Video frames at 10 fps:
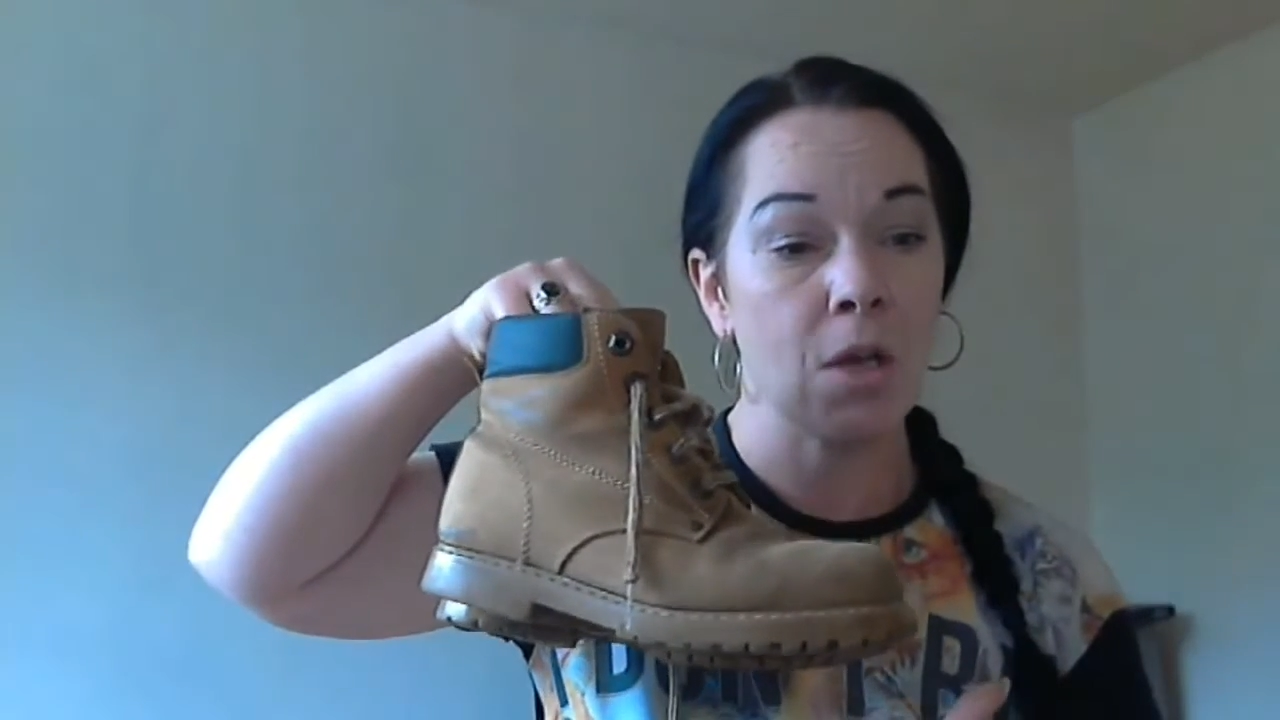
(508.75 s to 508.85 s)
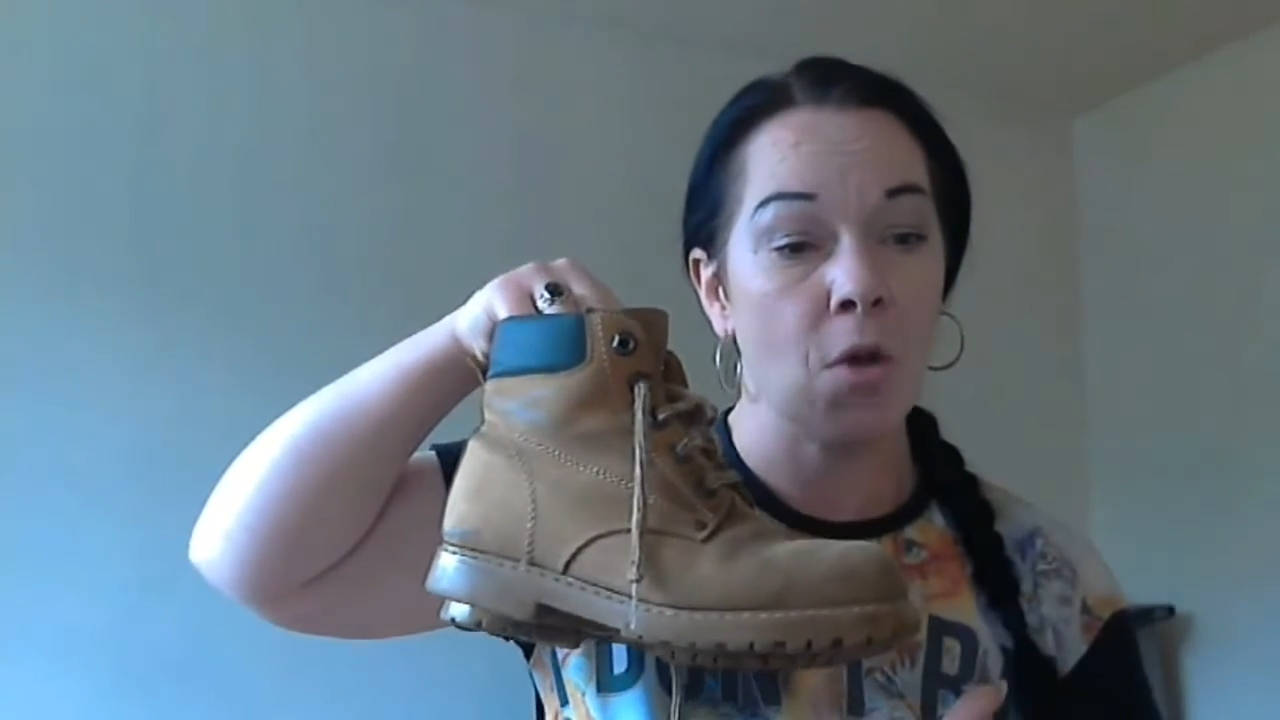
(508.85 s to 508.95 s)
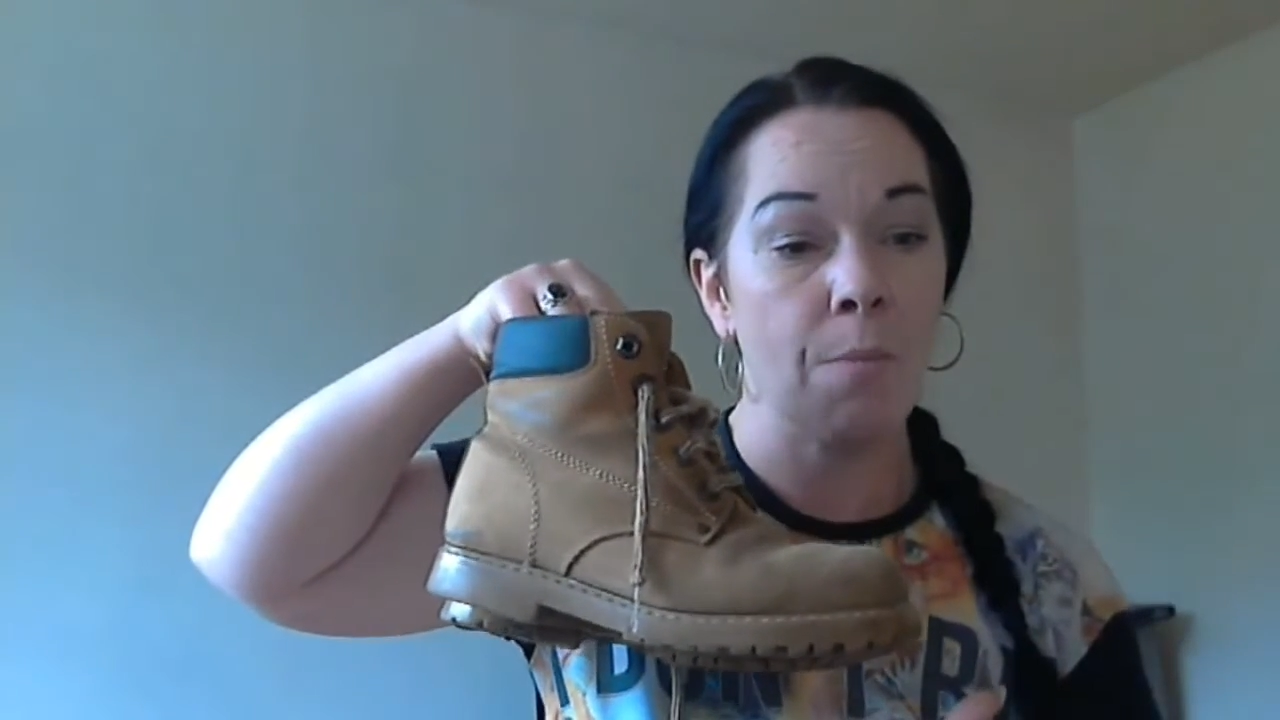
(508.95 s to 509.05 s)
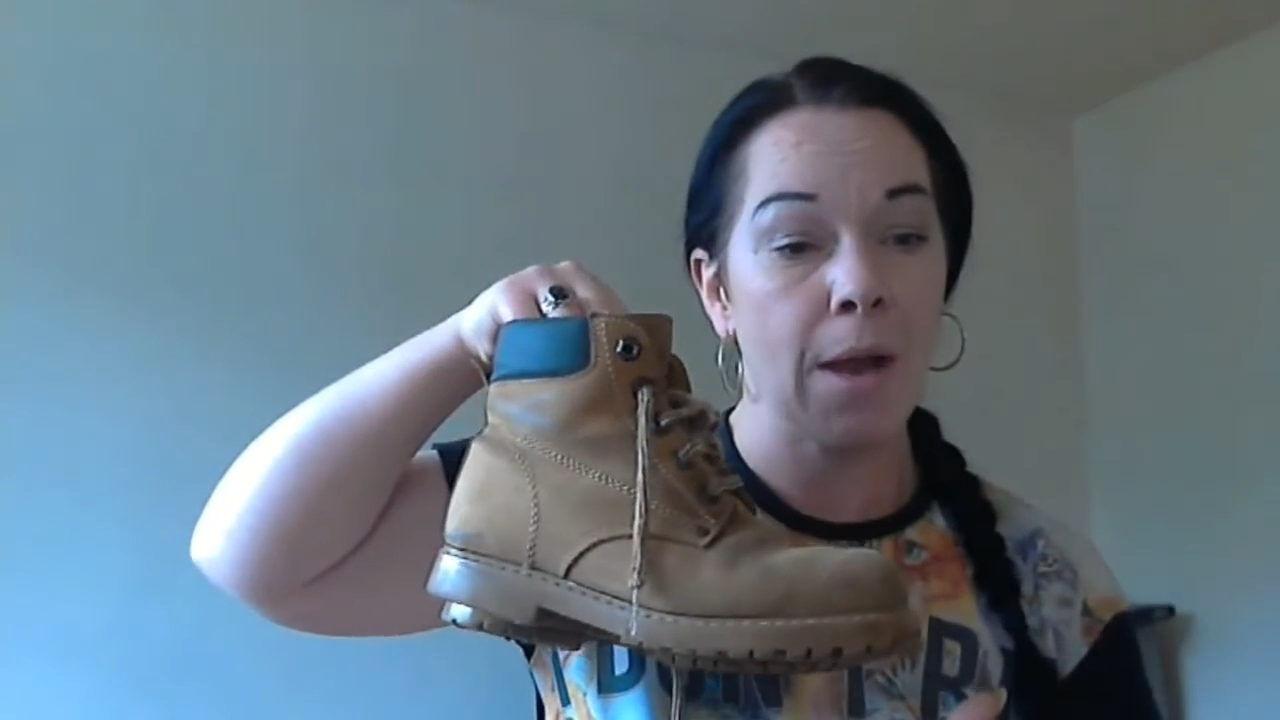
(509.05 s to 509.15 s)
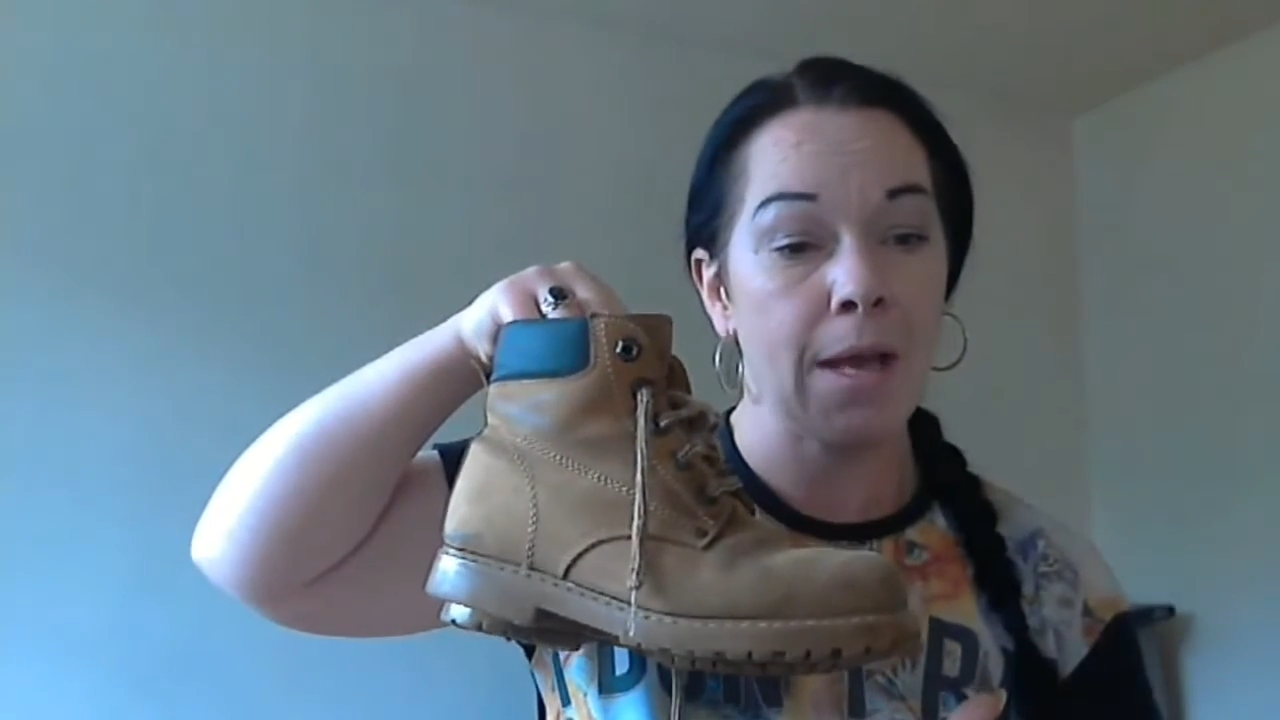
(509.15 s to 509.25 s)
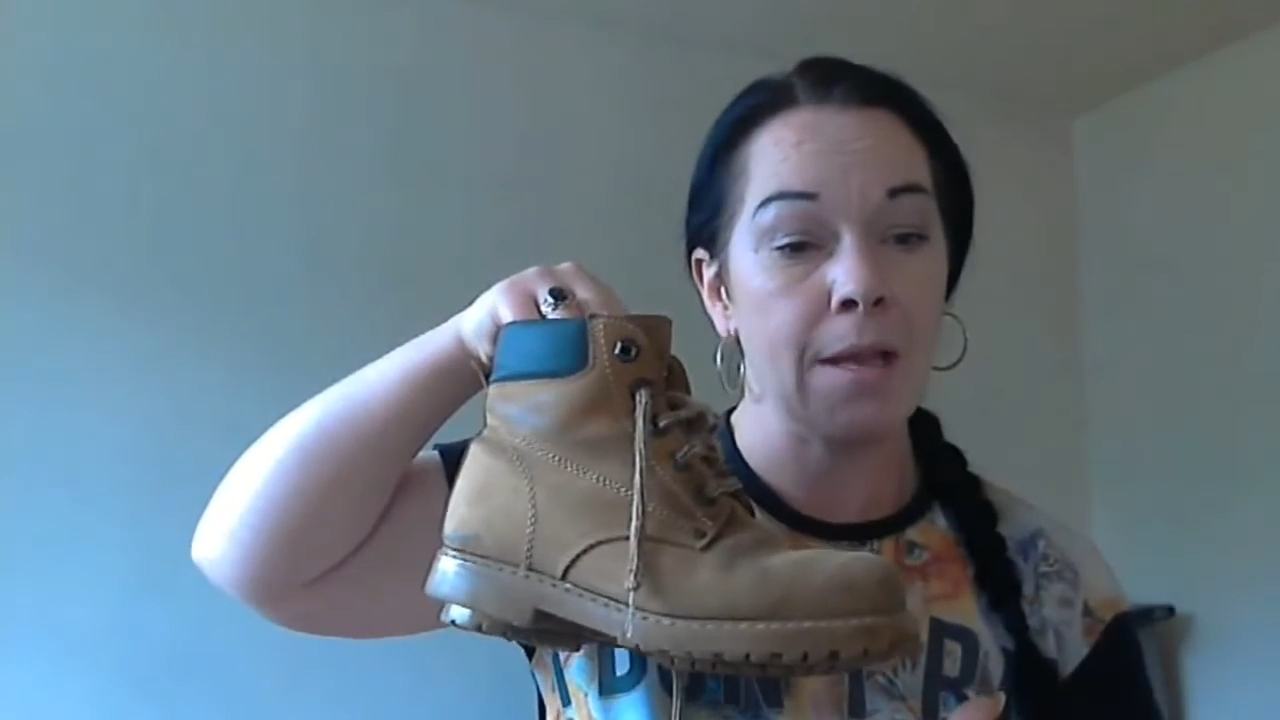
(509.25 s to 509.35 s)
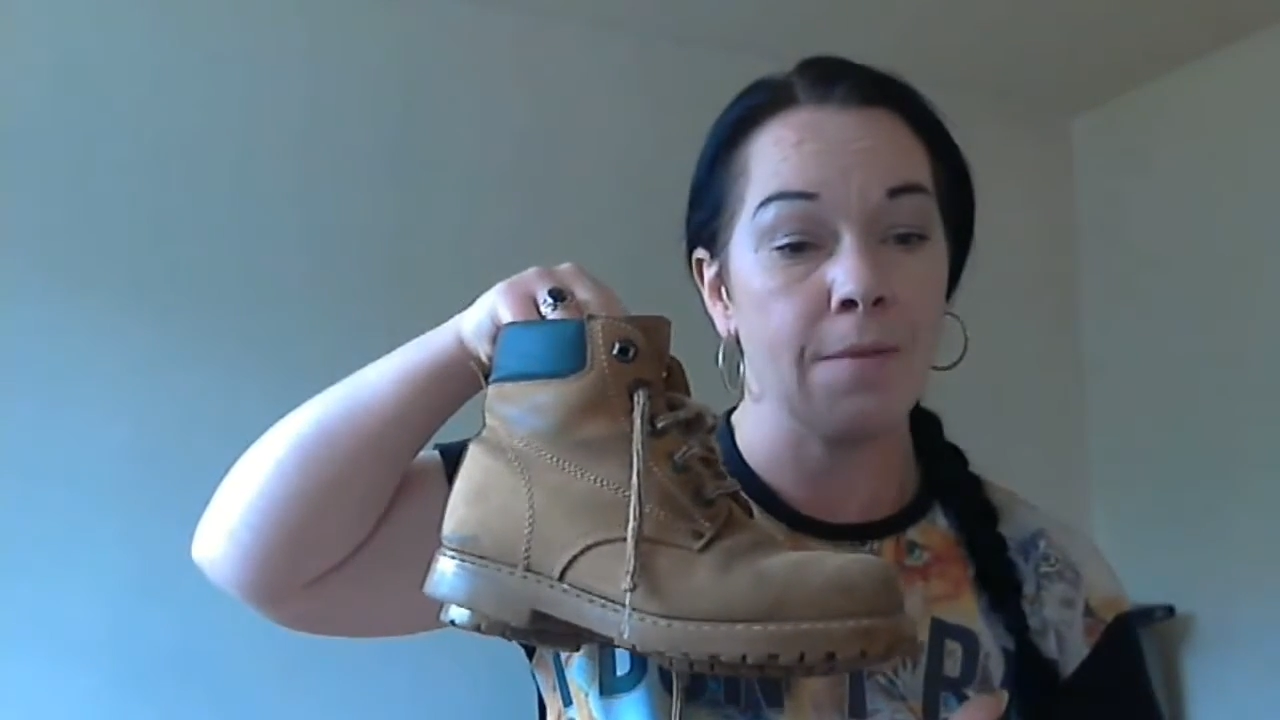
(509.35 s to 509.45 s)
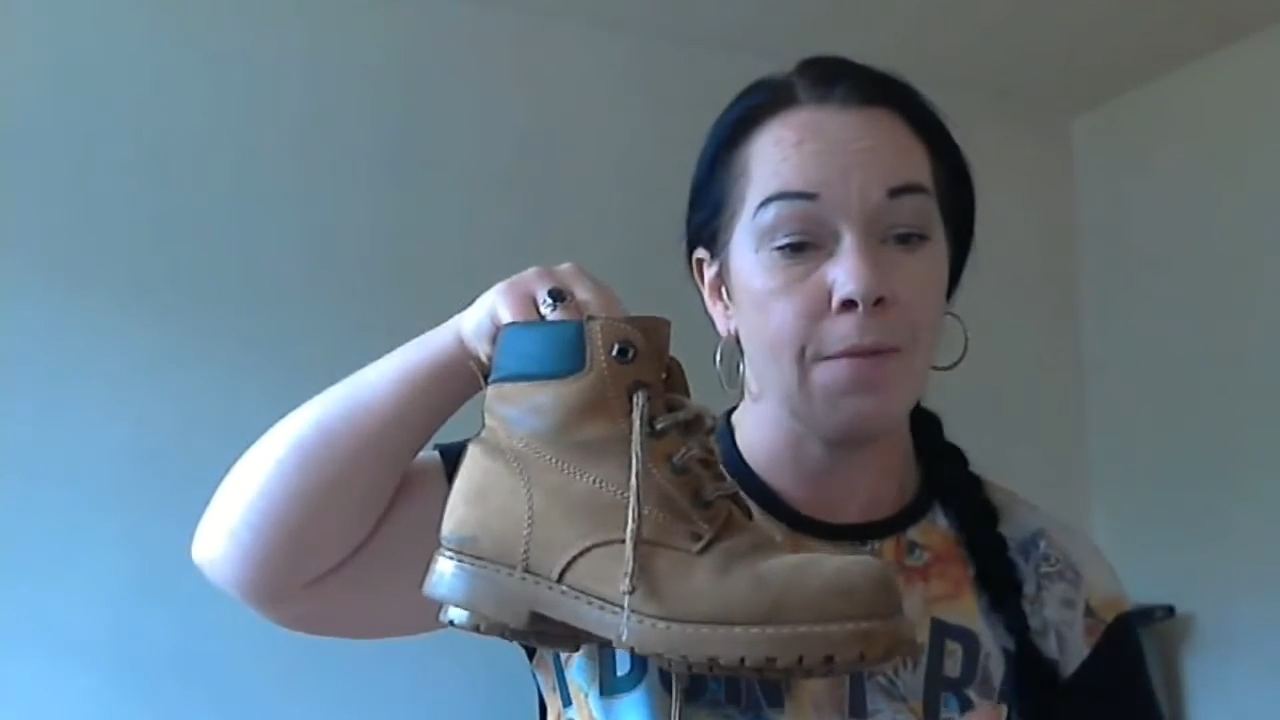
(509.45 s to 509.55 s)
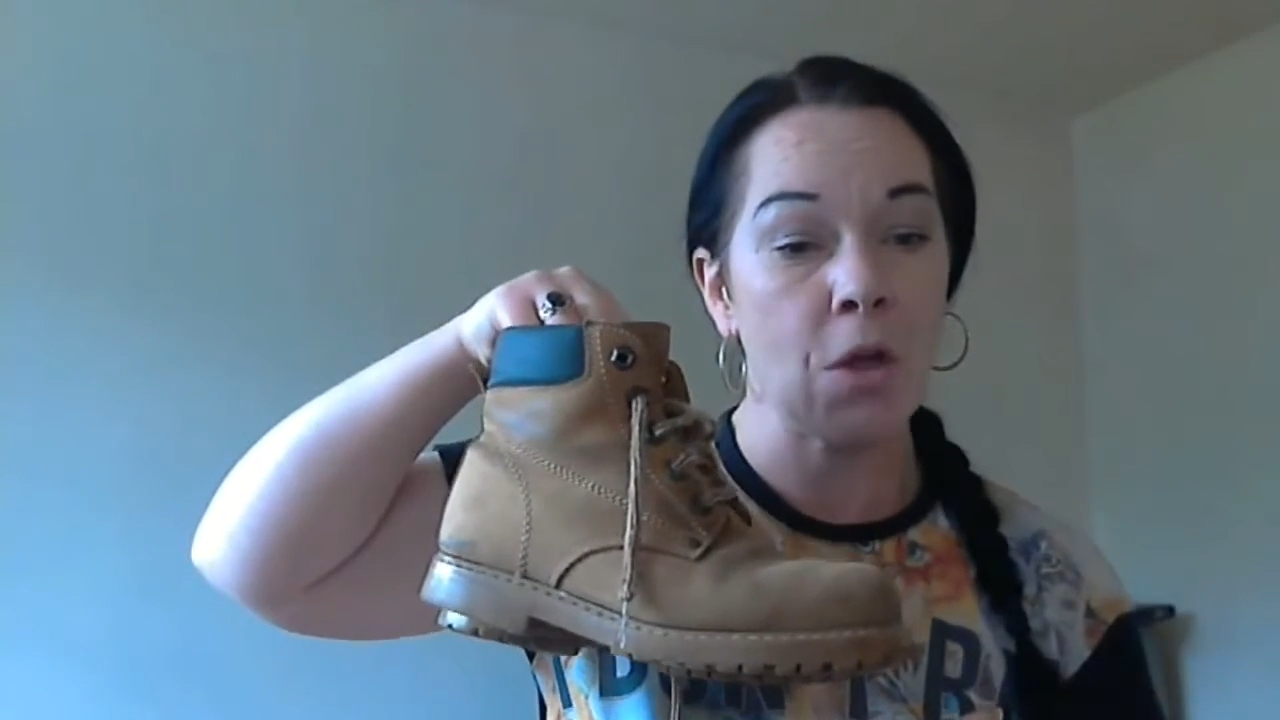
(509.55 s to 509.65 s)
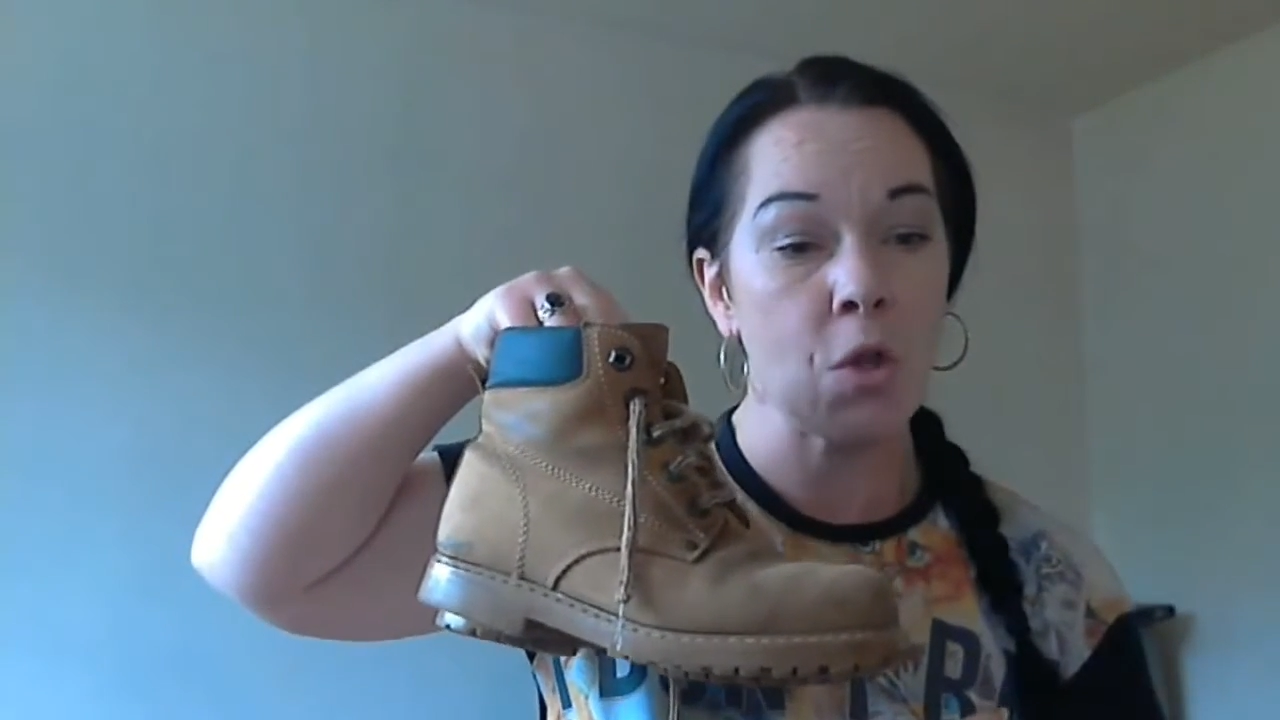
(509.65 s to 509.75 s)
come back into
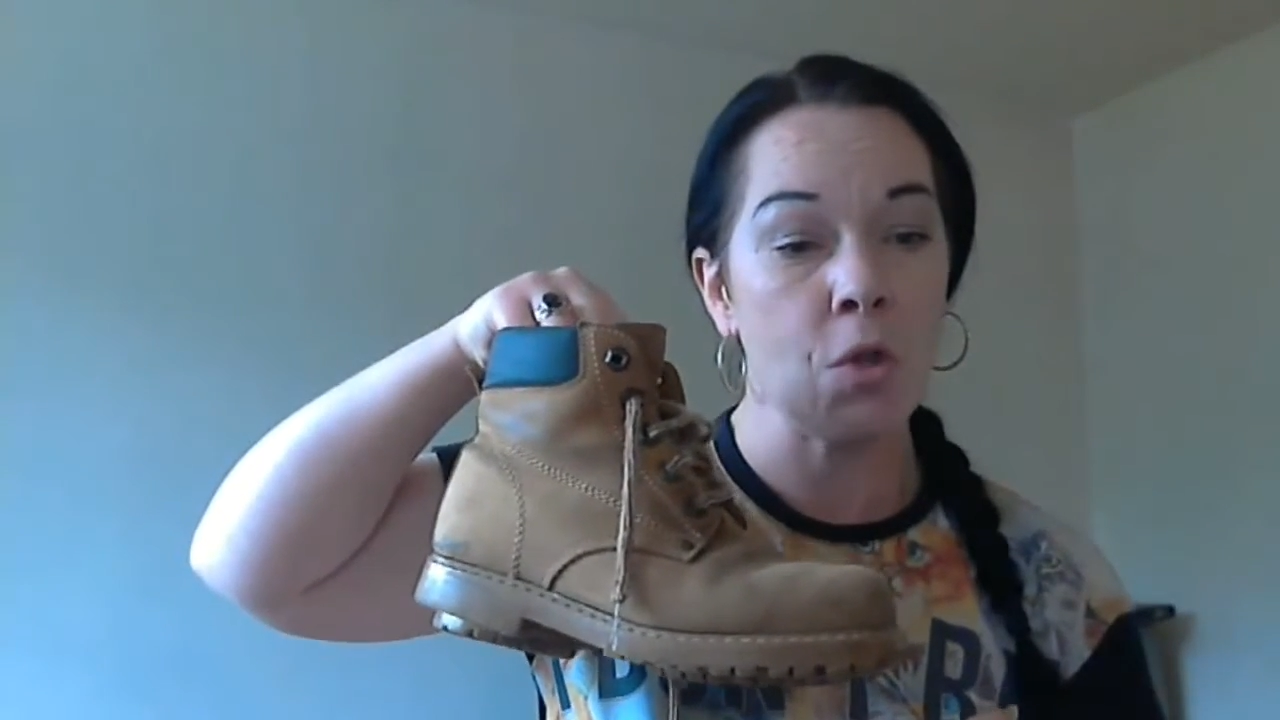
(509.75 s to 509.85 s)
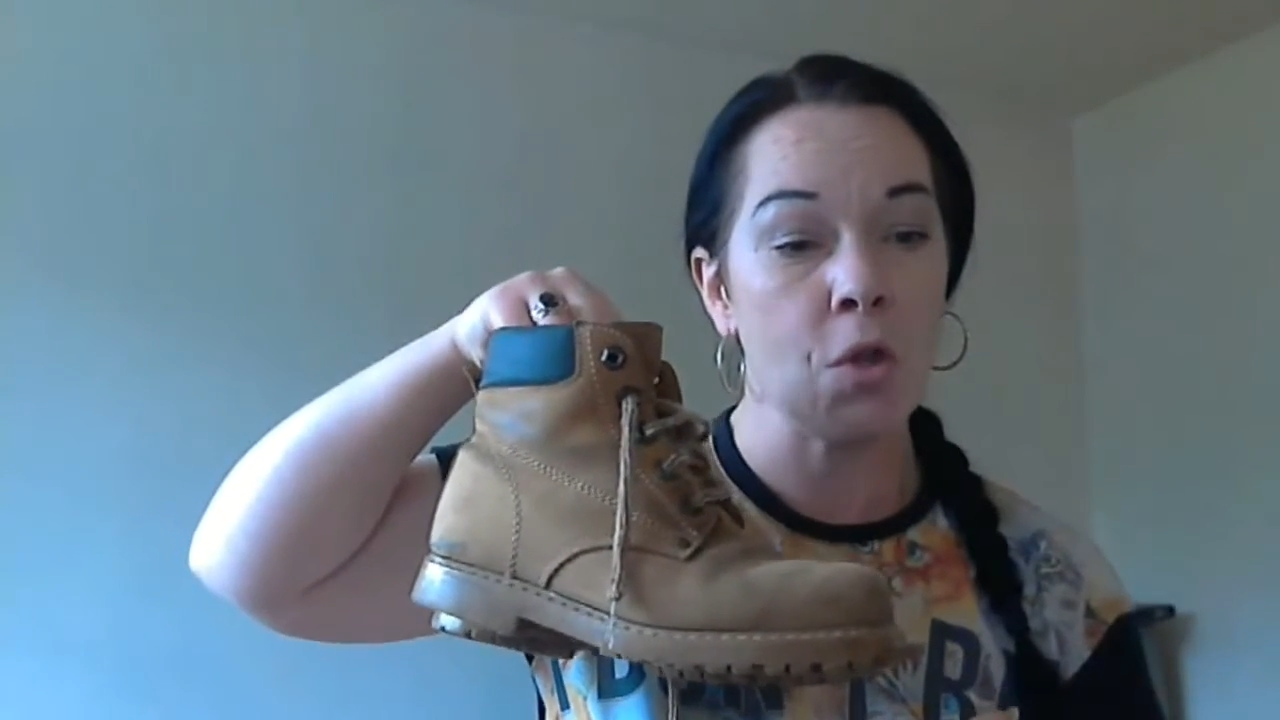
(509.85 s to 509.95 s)
fashion.